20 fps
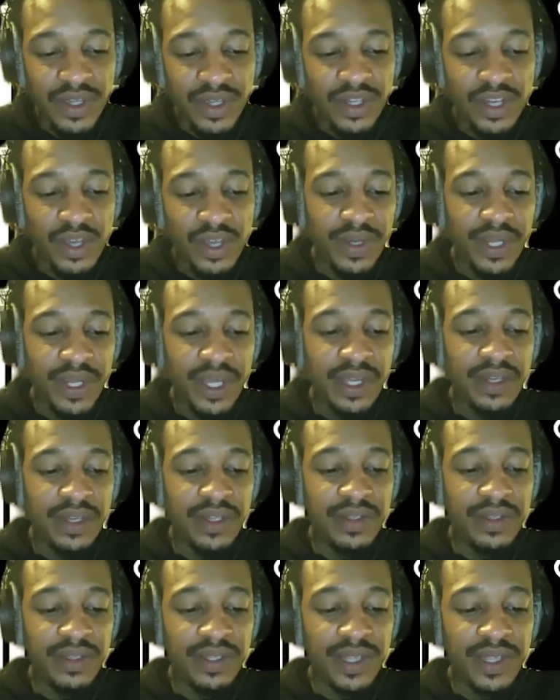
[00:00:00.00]
Knowing that
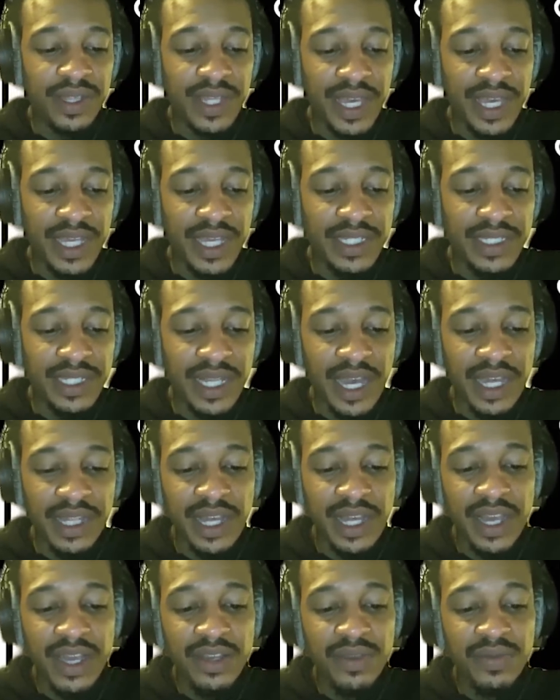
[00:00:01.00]
the things
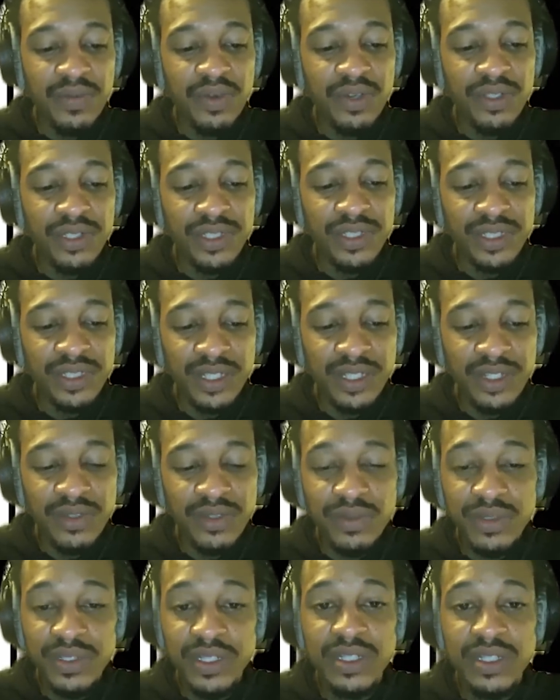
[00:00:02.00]
Alahayim wants us to
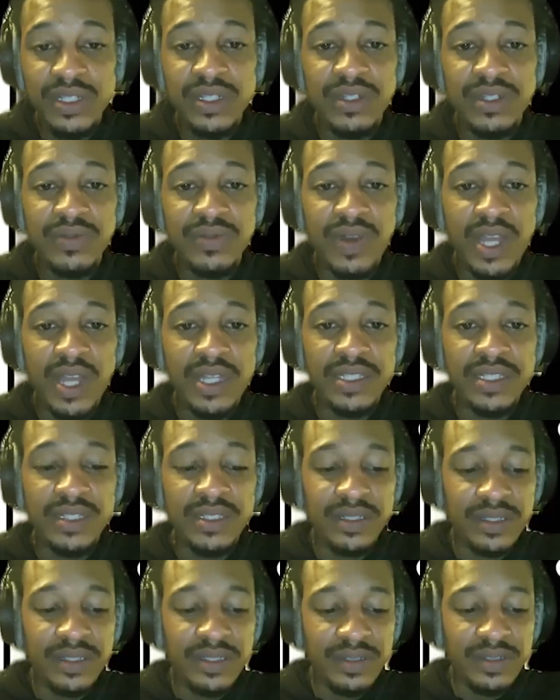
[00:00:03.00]
do is good and
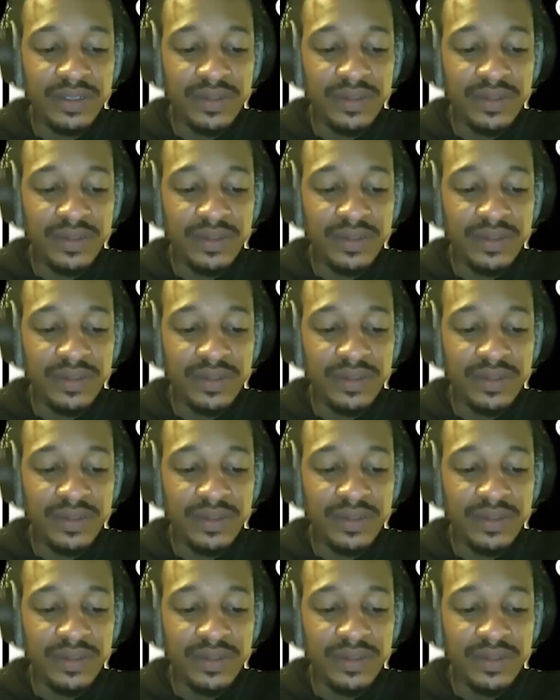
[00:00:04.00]
righteous.